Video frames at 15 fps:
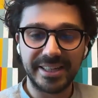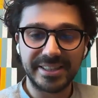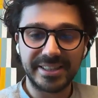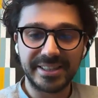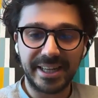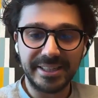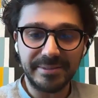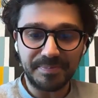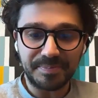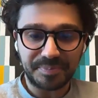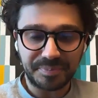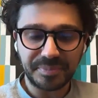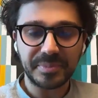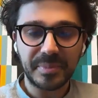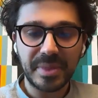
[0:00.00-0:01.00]
And then
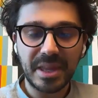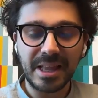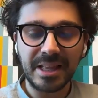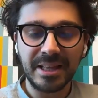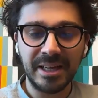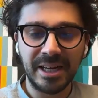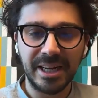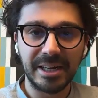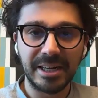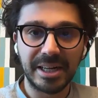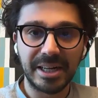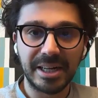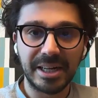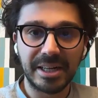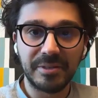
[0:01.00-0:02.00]

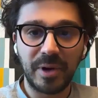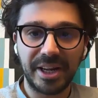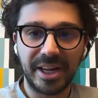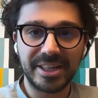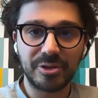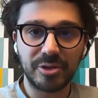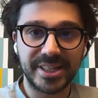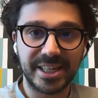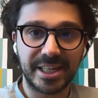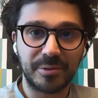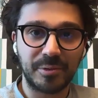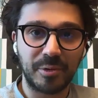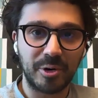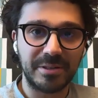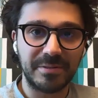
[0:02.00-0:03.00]
when I actually
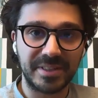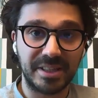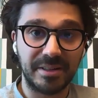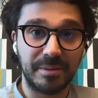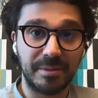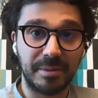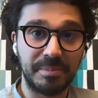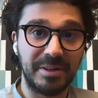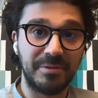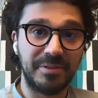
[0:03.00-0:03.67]
started working with